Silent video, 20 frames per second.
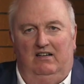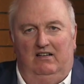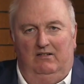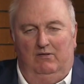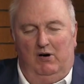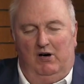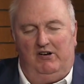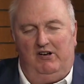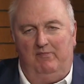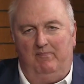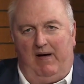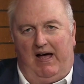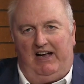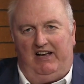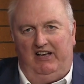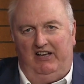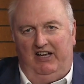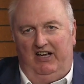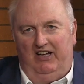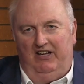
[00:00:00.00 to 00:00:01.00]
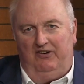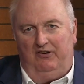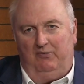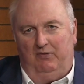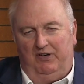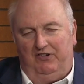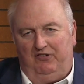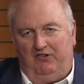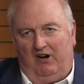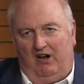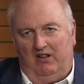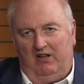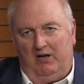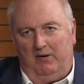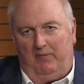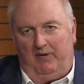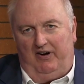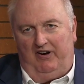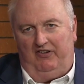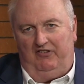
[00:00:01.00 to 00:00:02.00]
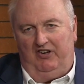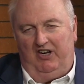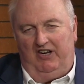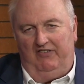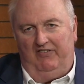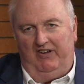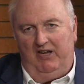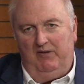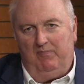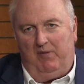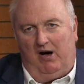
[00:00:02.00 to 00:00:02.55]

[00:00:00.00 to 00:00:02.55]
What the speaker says: Welcome back again to Wichita Liberty TV.